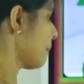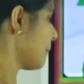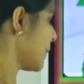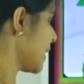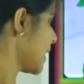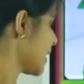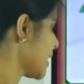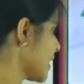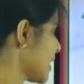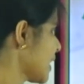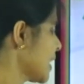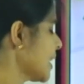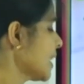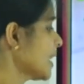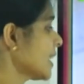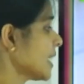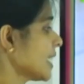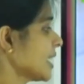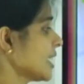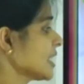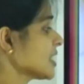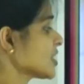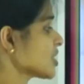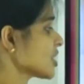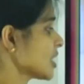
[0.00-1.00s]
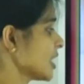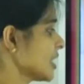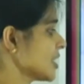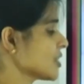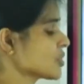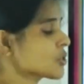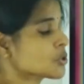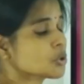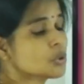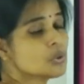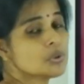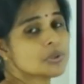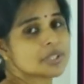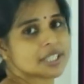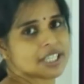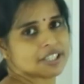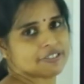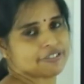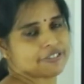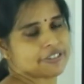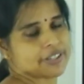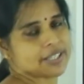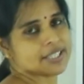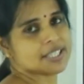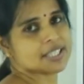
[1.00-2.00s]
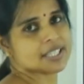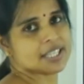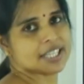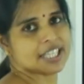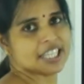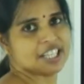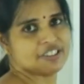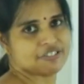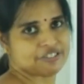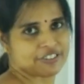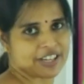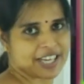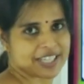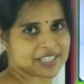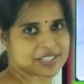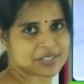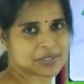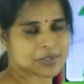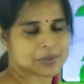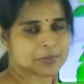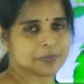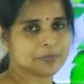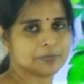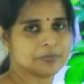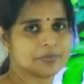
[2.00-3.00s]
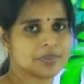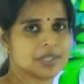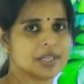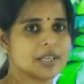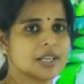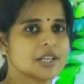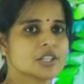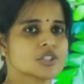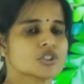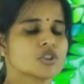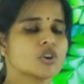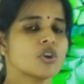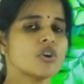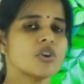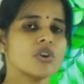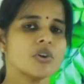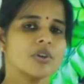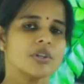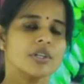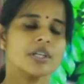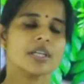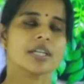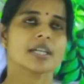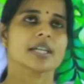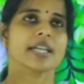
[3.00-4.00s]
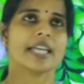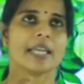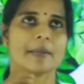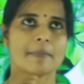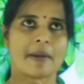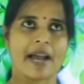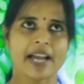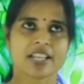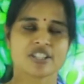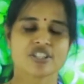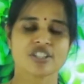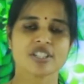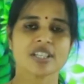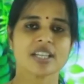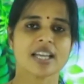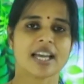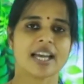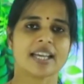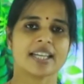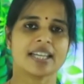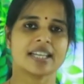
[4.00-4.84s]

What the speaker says: making it into different leaflets. So, imagine an